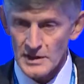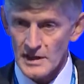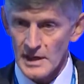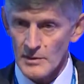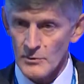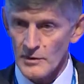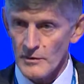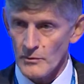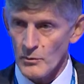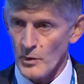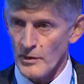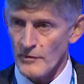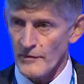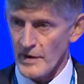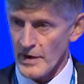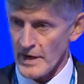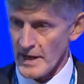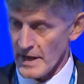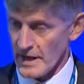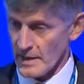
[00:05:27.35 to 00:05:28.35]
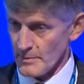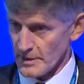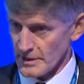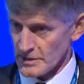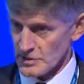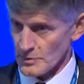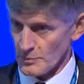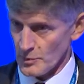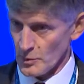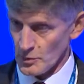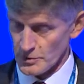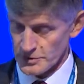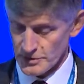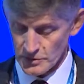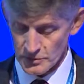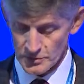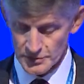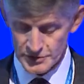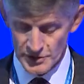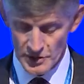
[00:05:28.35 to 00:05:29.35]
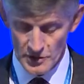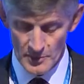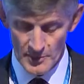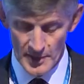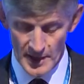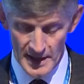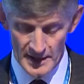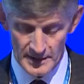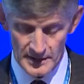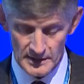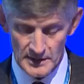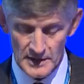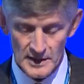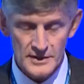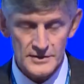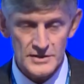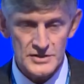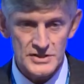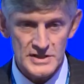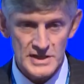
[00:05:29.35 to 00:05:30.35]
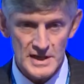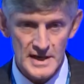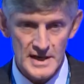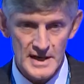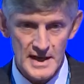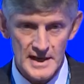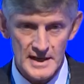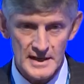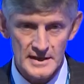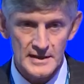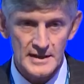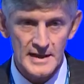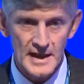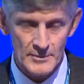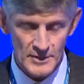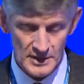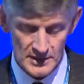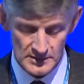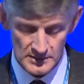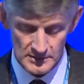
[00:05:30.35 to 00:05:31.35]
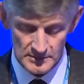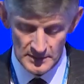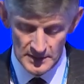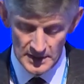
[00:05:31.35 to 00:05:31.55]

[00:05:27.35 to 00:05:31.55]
and we're, we're very ably supported also by the, the CIA, the Chemical